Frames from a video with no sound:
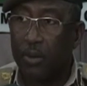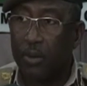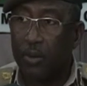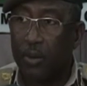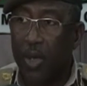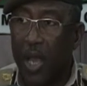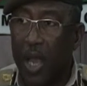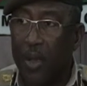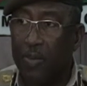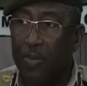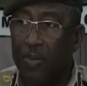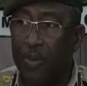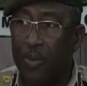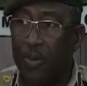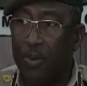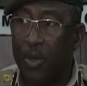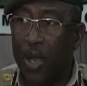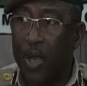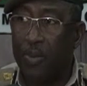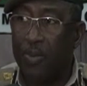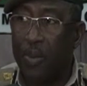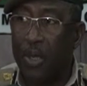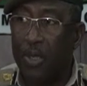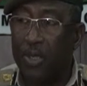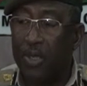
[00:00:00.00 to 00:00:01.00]
We
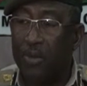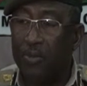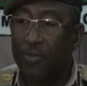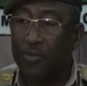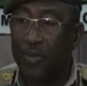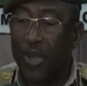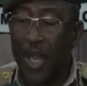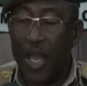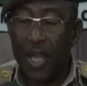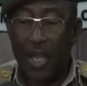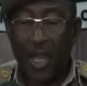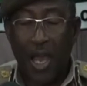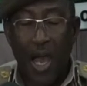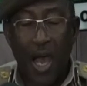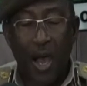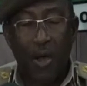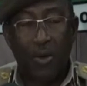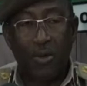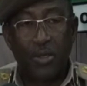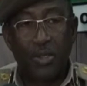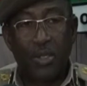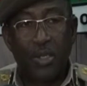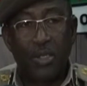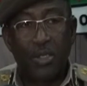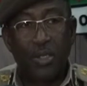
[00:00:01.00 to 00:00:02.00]
are building flag
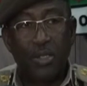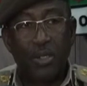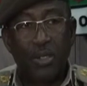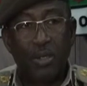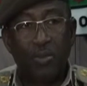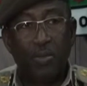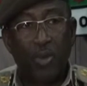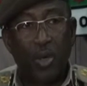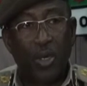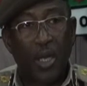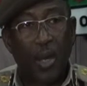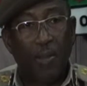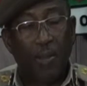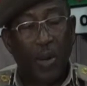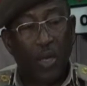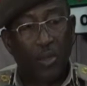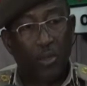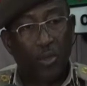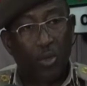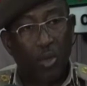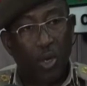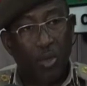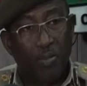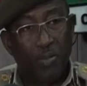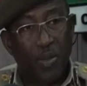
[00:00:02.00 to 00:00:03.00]
houses, border
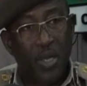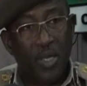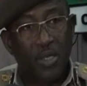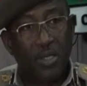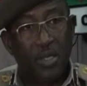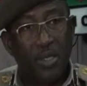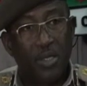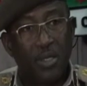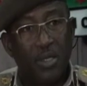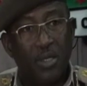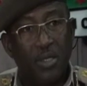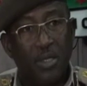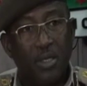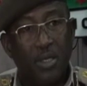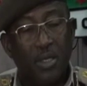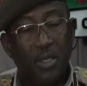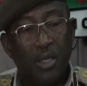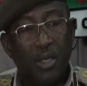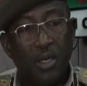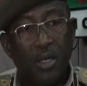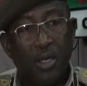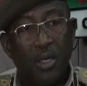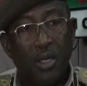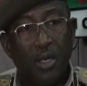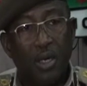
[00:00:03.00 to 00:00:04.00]
patrol bases,
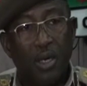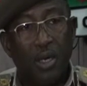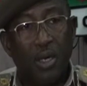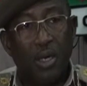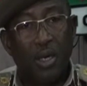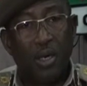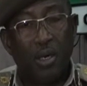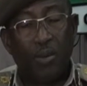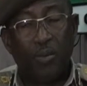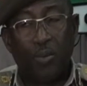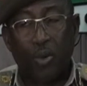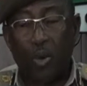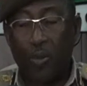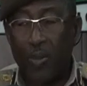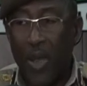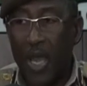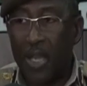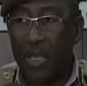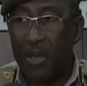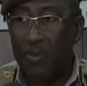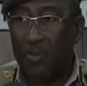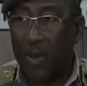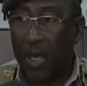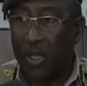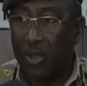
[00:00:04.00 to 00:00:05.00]

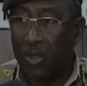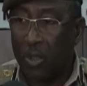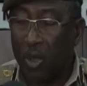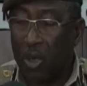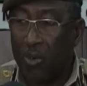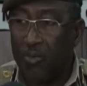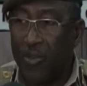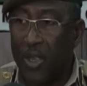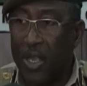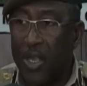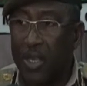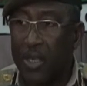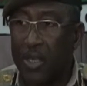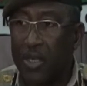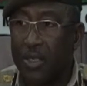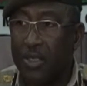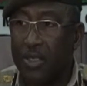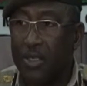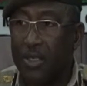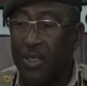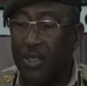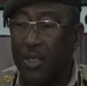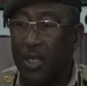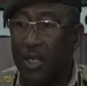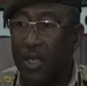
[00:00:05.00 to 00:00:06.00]
providing patrol
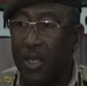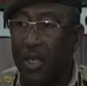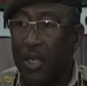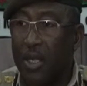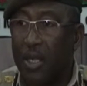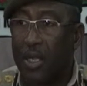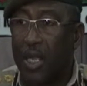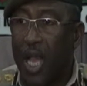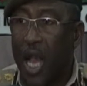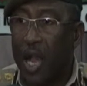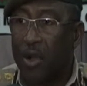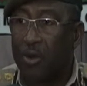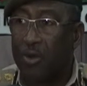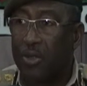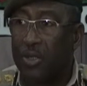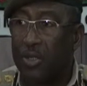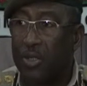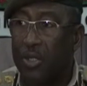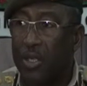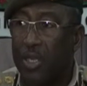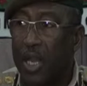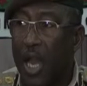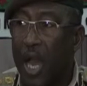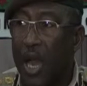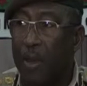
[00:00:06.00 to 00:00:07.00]
vehicles.
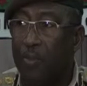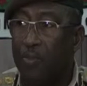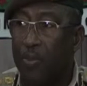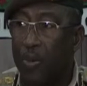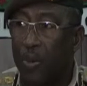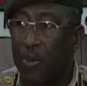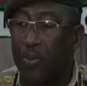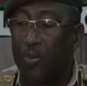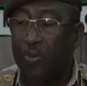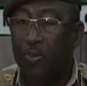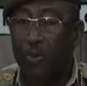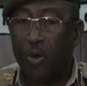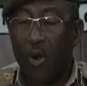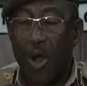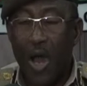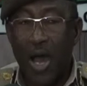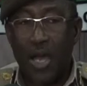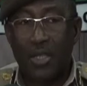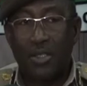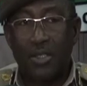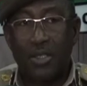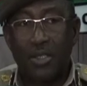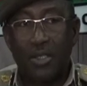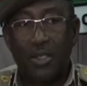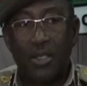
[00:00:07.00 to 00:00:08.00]
Council approved for
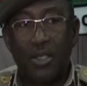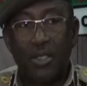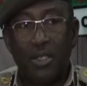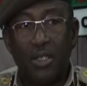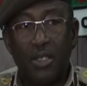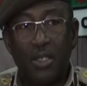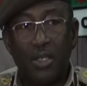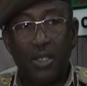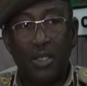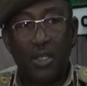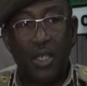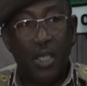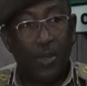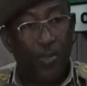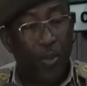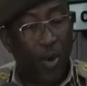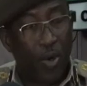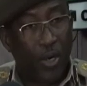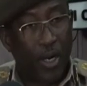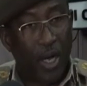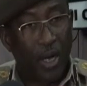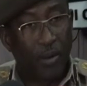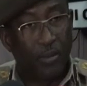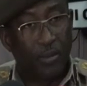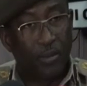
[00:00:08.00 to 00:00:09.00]
us
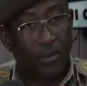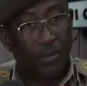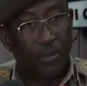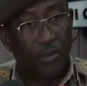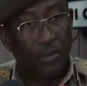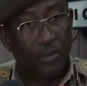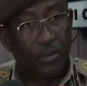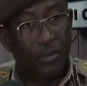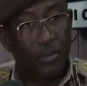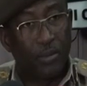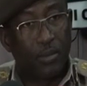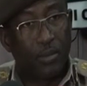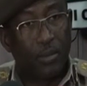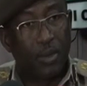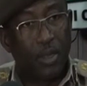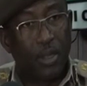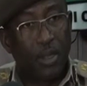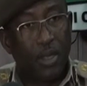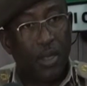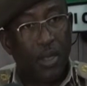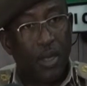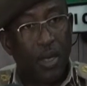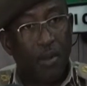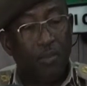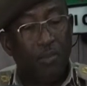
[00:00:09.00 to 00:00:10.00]
e-border,
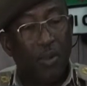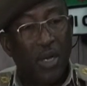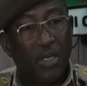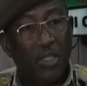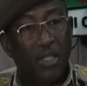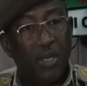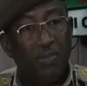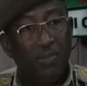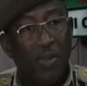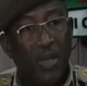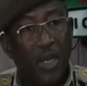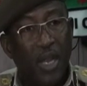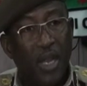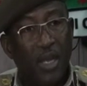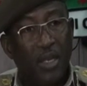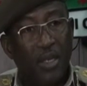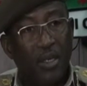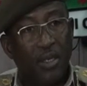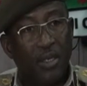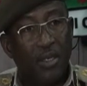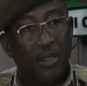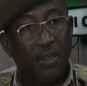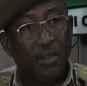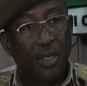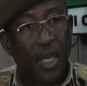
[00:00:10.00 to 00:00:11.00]
multi-billion
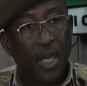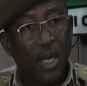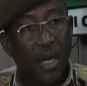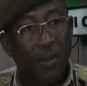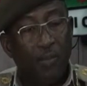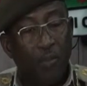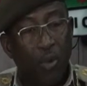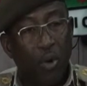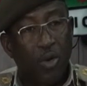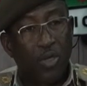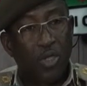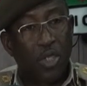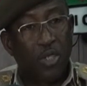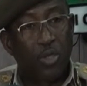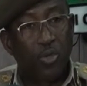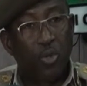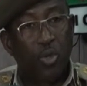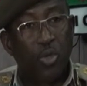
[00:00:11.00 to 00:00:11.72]
naira project,